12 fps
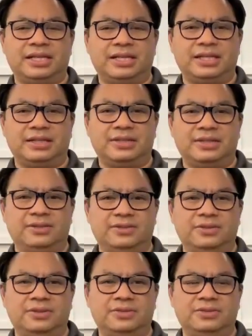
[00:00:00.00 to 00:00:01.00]
and
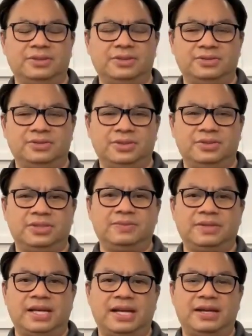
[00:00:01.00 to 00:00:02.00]
you seem
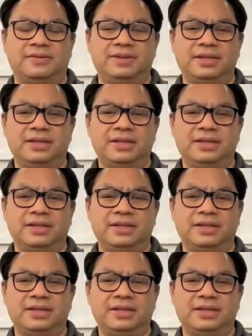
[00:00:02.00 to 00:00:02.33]
to have